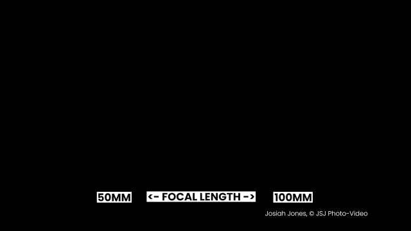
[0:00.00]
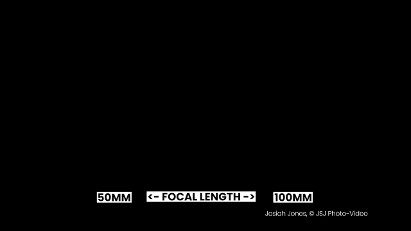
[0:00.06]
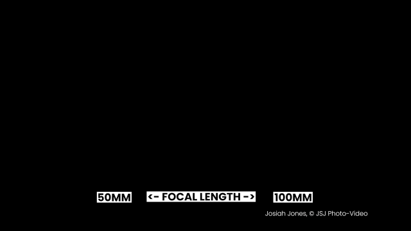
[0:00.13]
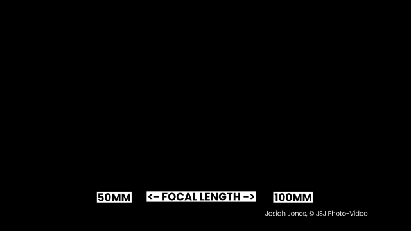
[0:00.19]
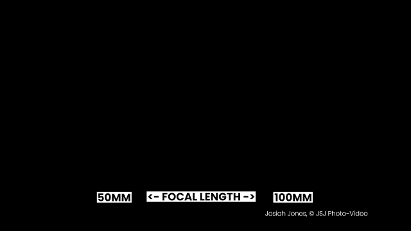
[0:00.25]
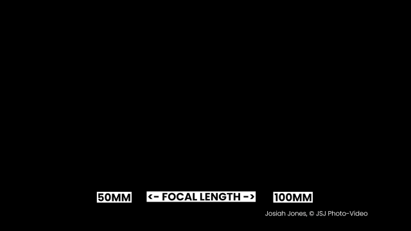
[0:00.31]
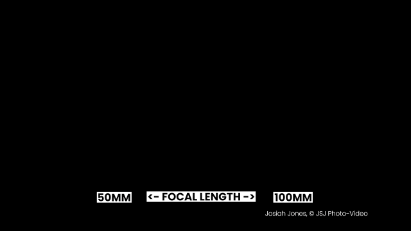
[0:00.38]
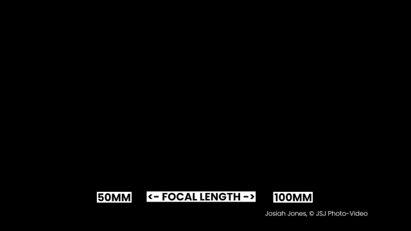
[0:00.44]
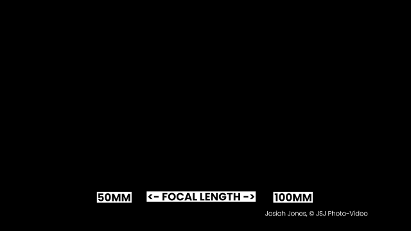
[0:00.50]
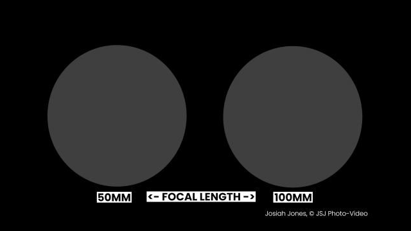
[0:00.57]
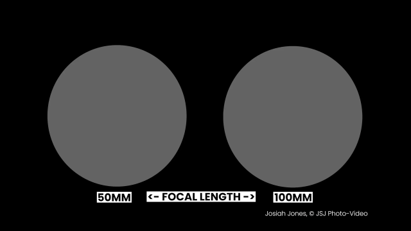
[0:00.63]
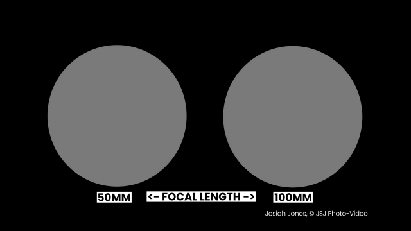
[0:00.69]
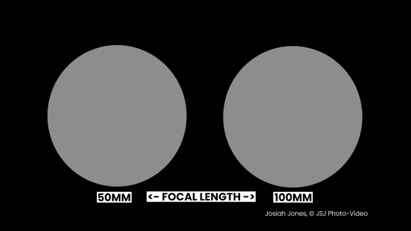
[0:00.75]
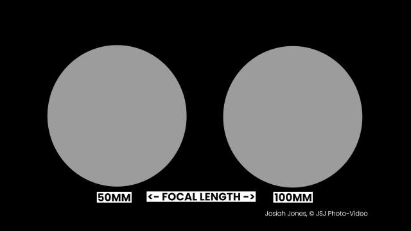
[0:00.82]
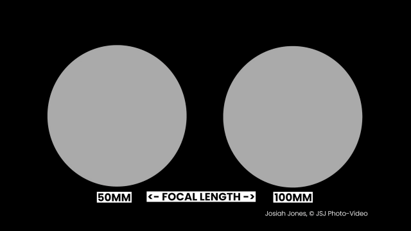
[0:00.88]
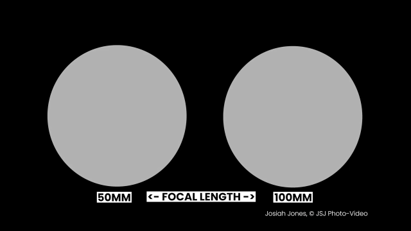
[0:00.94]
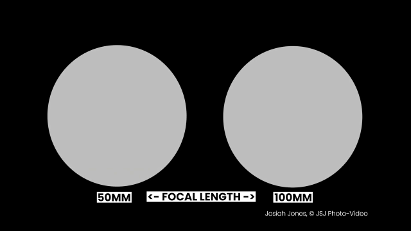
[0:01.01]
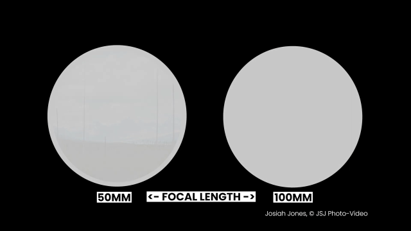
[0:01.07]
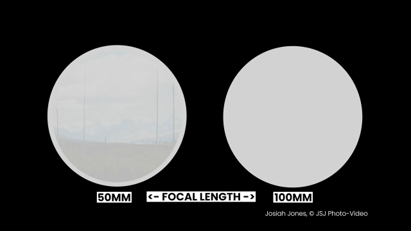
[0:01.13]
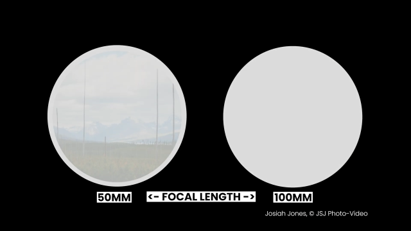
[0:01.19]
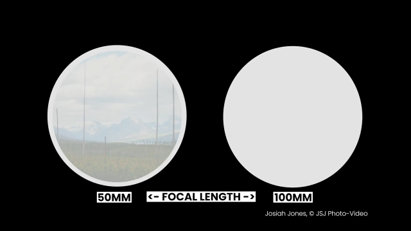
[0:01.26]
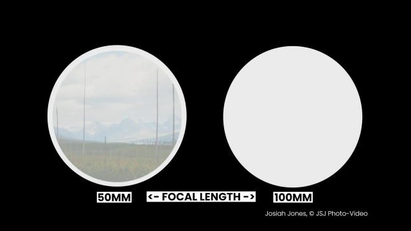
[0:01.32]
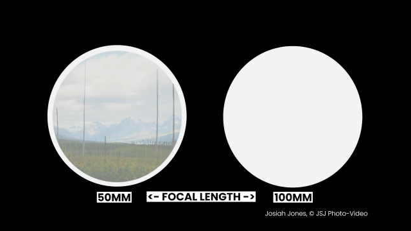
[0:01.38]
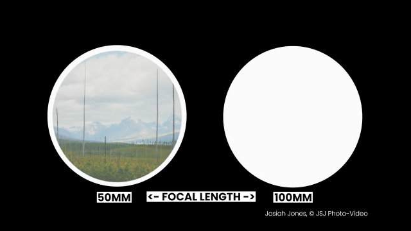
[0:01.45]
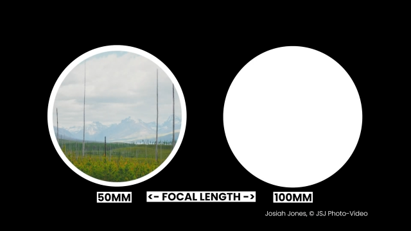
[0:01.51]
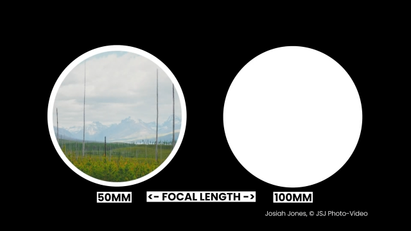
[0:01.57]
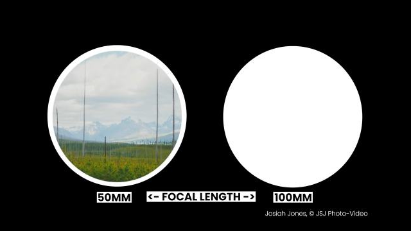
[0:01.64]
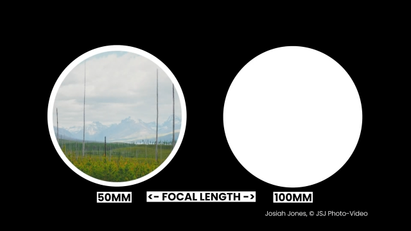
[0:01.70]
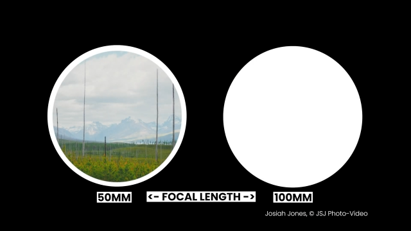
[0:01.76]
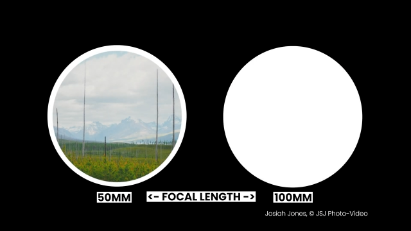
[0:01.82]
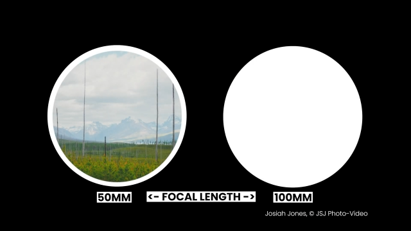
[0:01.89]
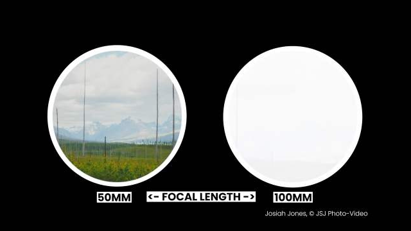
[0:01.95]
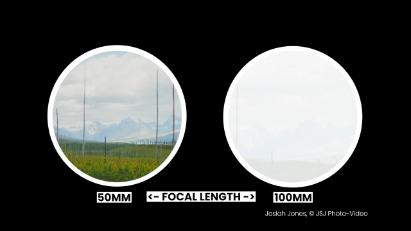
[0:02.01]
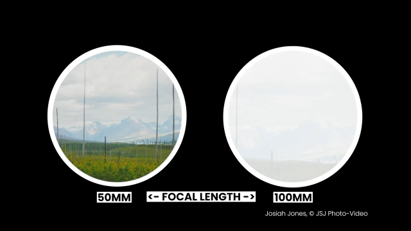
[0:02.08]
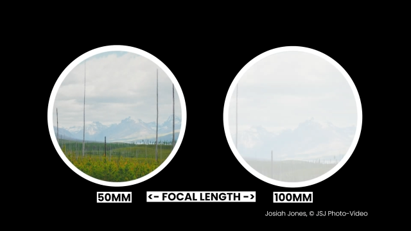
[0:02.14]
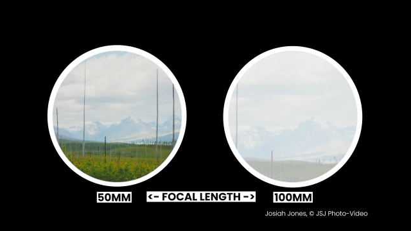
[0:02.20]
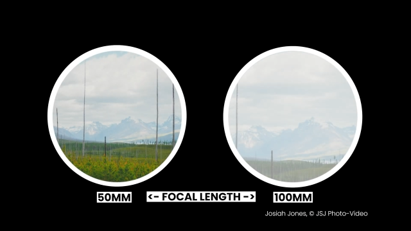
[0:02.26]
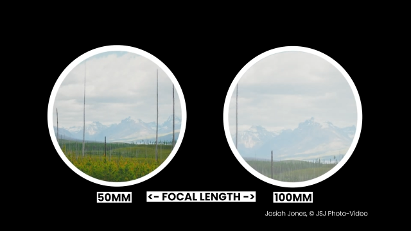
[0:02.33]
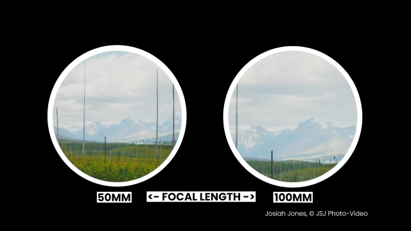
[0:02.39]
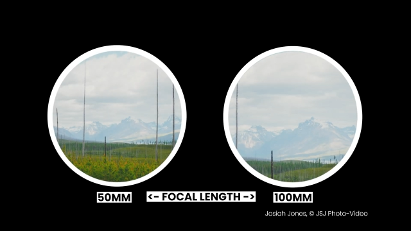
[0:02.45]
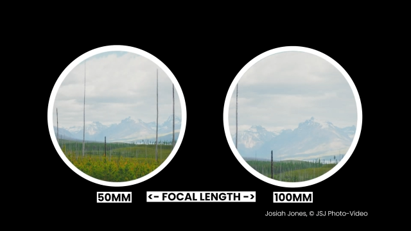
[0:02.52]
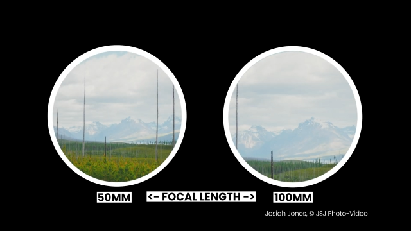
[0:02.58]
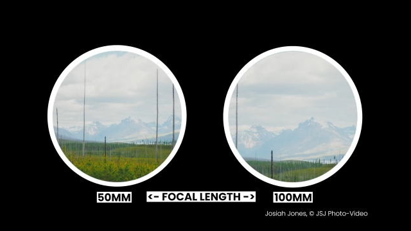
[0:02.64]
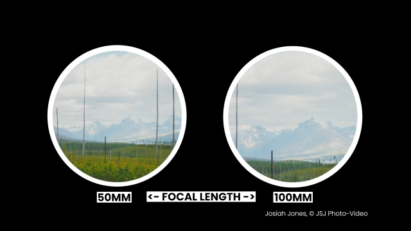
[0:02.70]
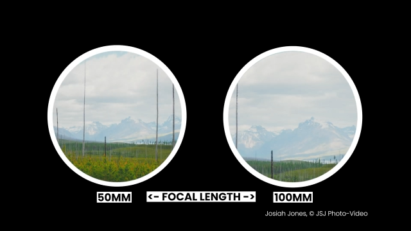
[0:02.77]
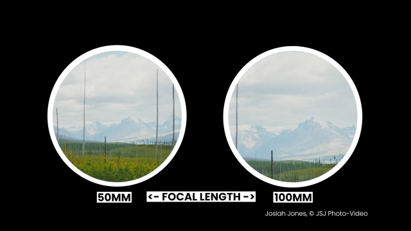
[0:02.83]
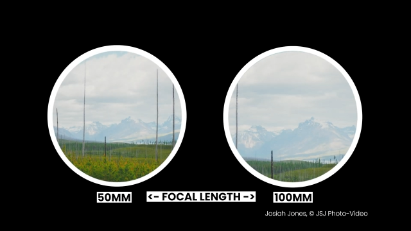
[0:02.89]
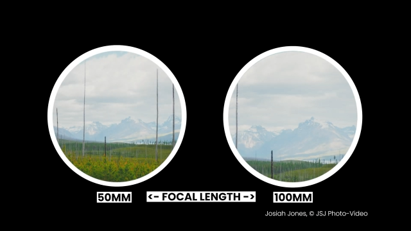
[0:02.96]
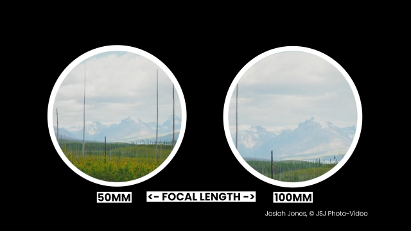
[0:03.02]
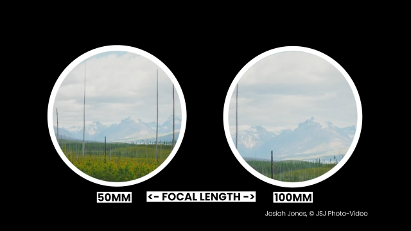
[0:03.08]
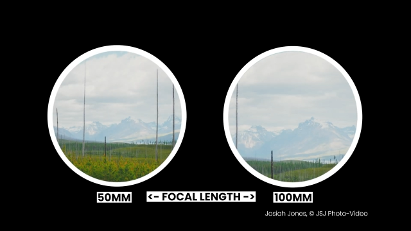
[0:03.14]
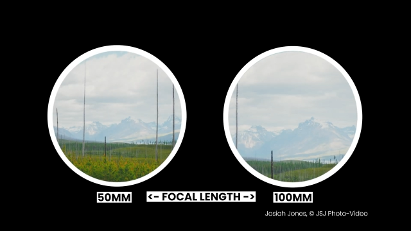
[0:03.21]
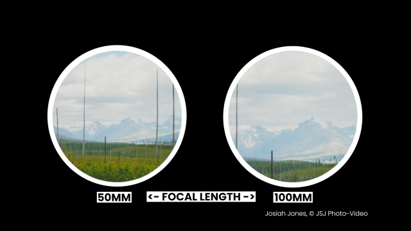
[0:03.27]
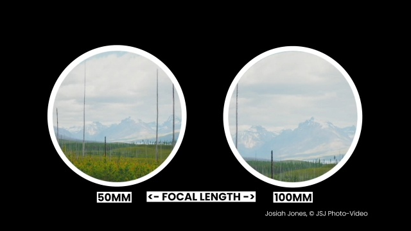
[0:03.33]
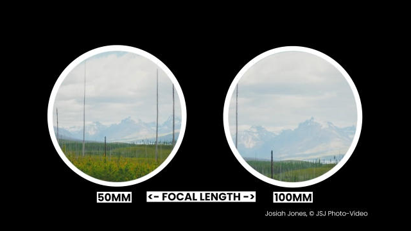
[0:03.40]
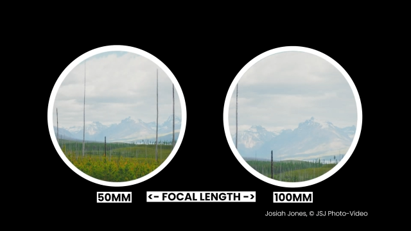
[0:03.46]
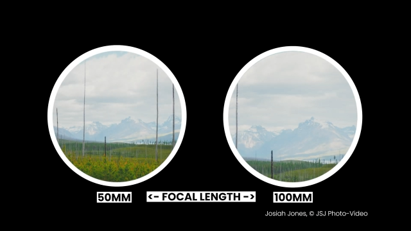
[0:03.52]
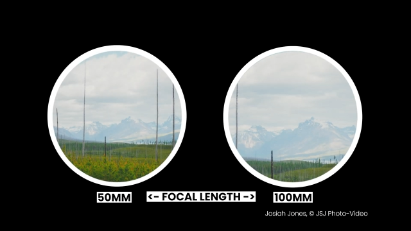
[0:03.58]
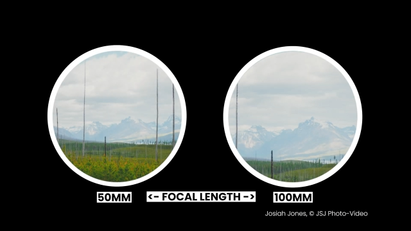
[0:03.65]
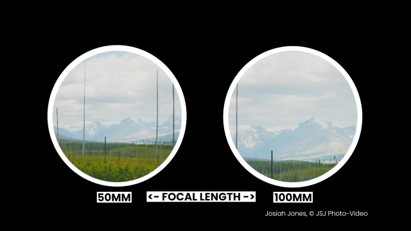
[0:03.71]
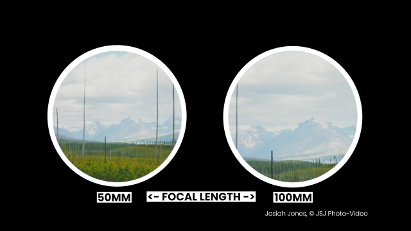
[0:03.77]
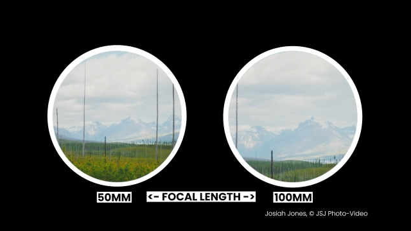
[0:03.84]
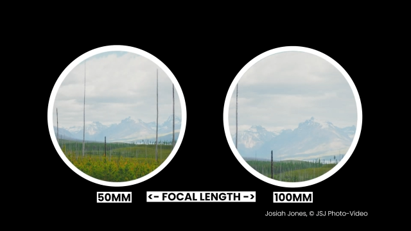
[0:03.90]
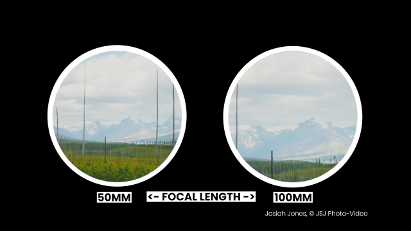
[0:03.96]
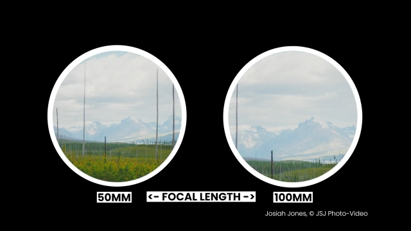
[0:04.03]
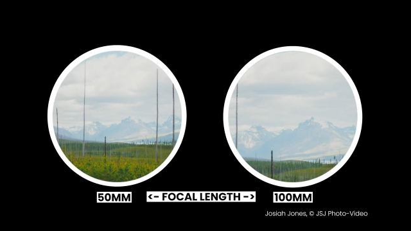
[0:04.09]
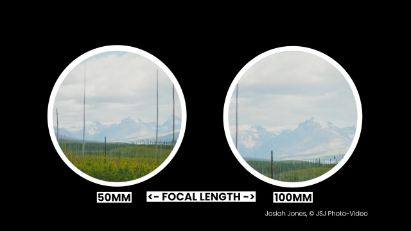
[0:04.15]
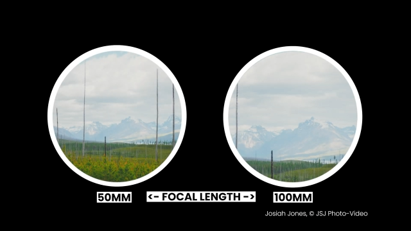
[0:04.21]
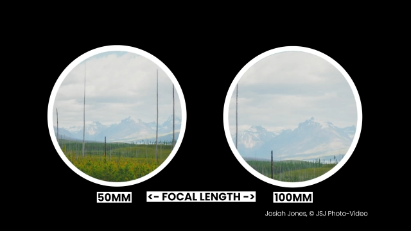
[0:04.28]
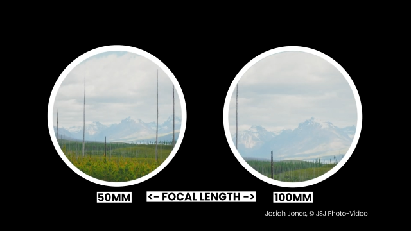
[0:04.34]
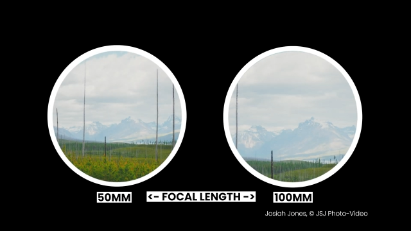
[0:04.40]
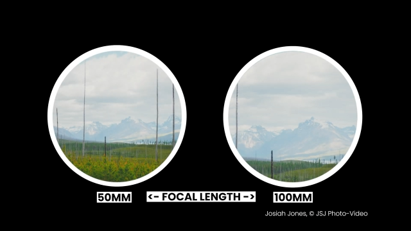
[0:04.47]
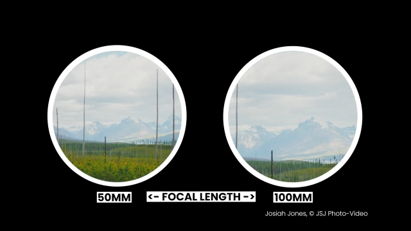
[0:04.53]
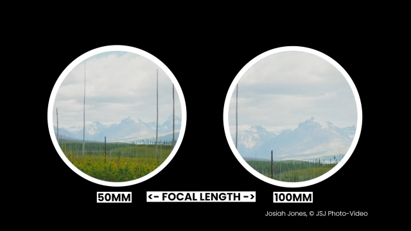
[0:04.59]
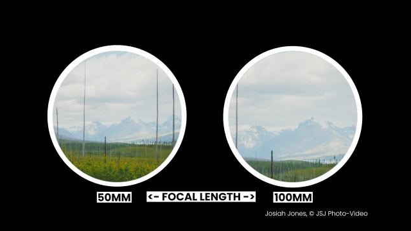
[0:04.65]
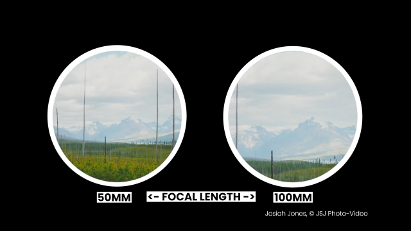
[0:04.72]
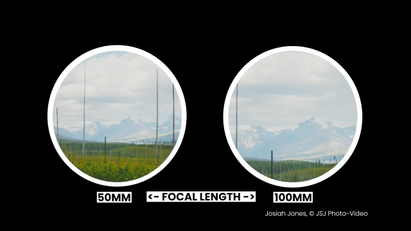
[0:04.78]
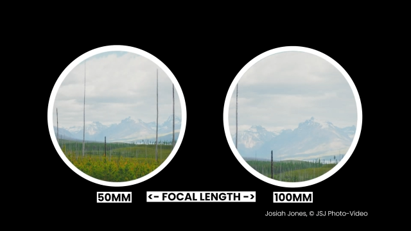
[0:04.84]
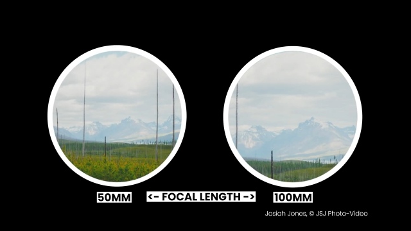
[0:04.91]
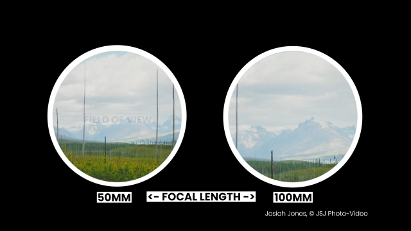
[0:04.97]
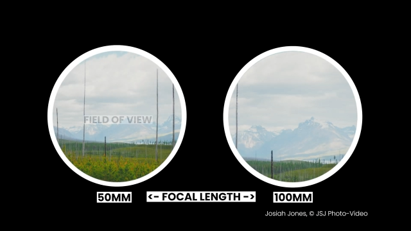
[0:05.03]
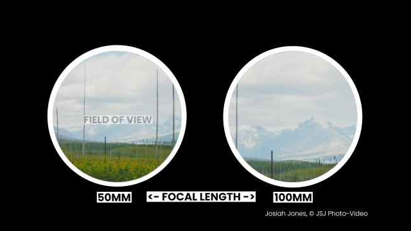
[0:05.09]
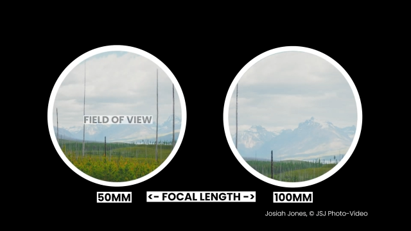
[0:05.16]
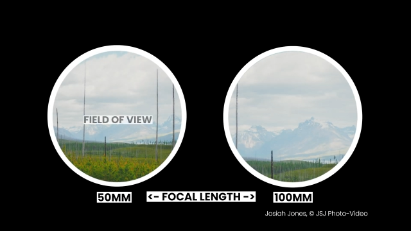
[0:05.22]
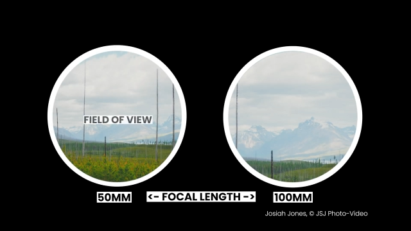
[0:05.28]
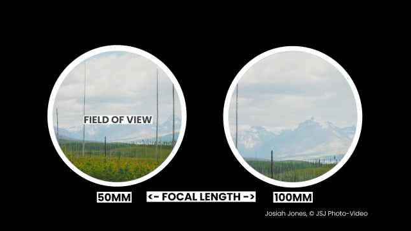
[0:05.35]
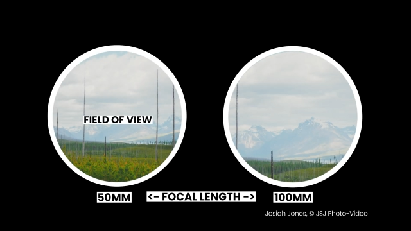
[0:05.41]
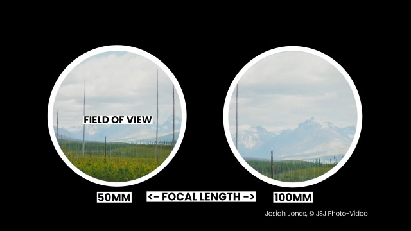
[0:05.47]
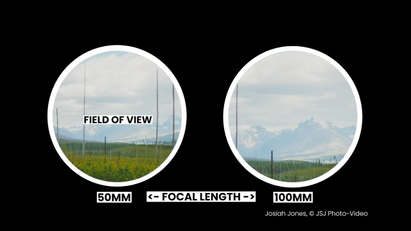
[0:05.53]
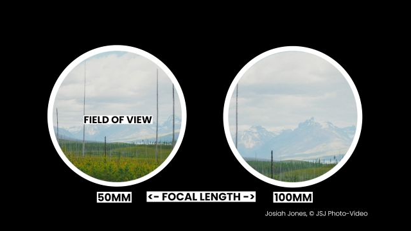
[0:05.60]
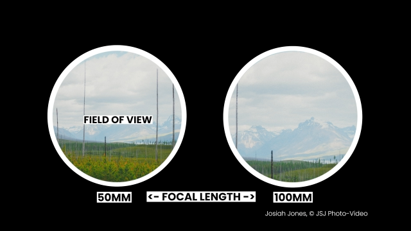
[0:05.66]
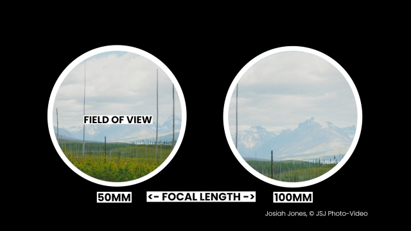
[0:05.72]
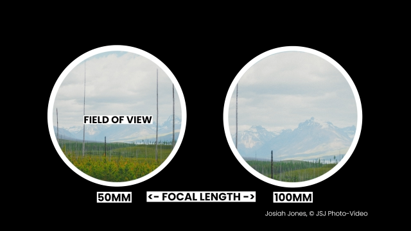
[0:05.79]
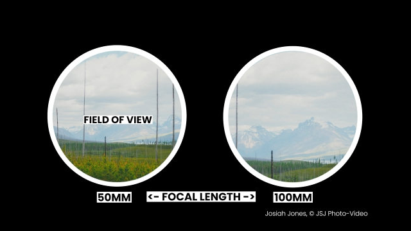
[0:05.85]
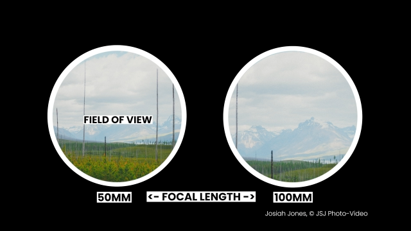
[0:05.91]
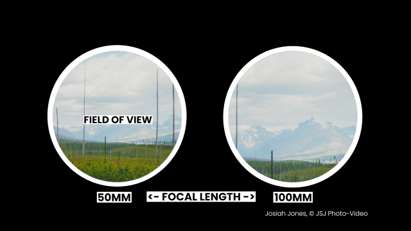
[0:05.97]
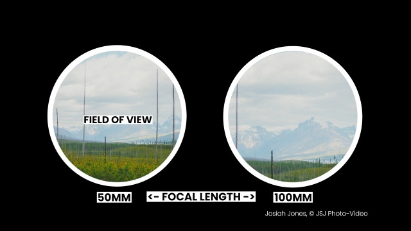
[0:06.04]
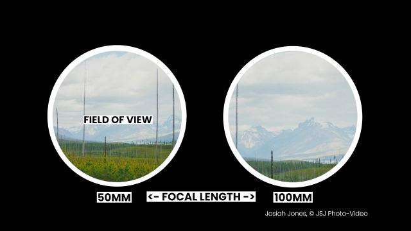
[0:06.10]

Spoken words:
[unreadable: no face in view]